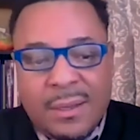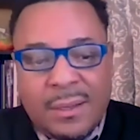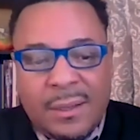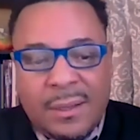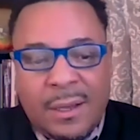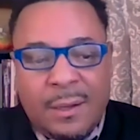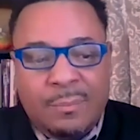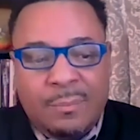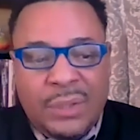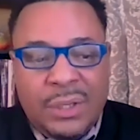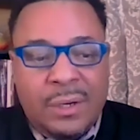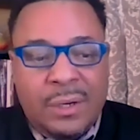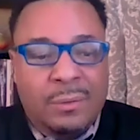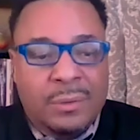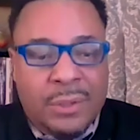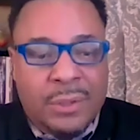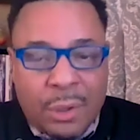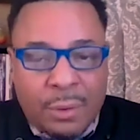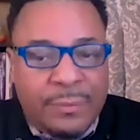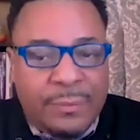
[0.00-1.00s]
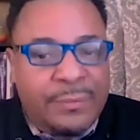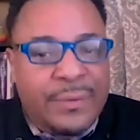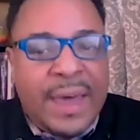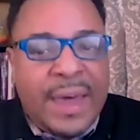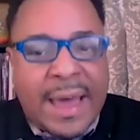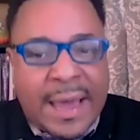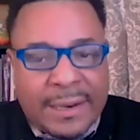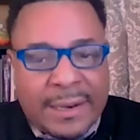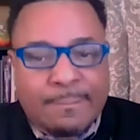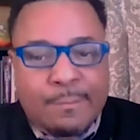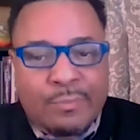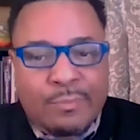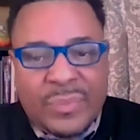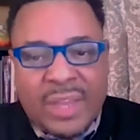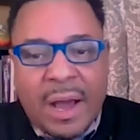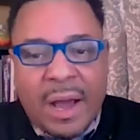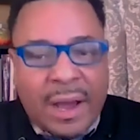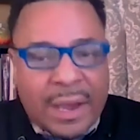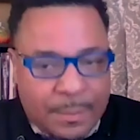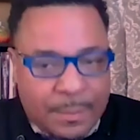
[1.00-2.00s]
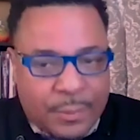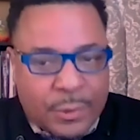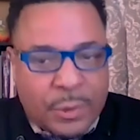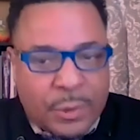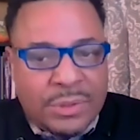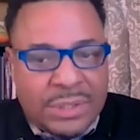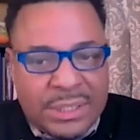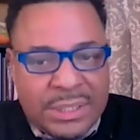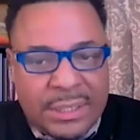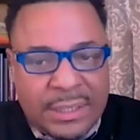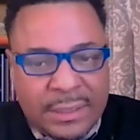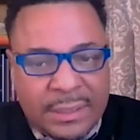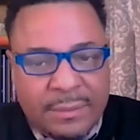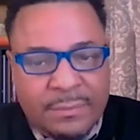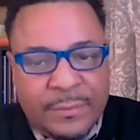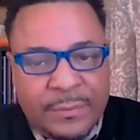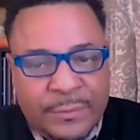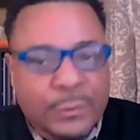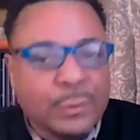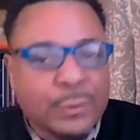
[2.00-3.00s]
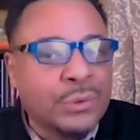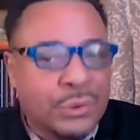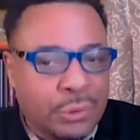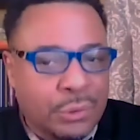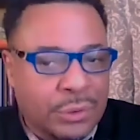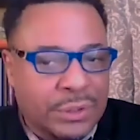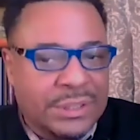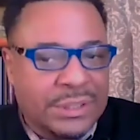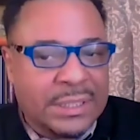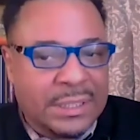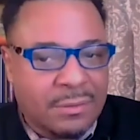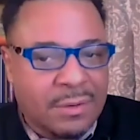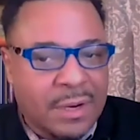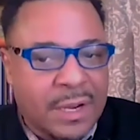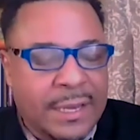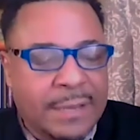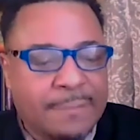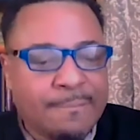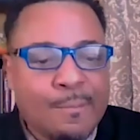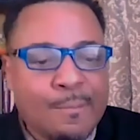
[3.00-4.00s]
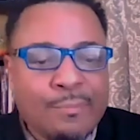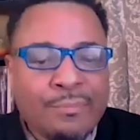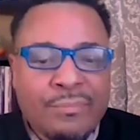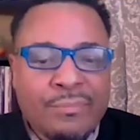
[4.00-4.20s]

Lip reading: low fat, high protein food sourcing, right?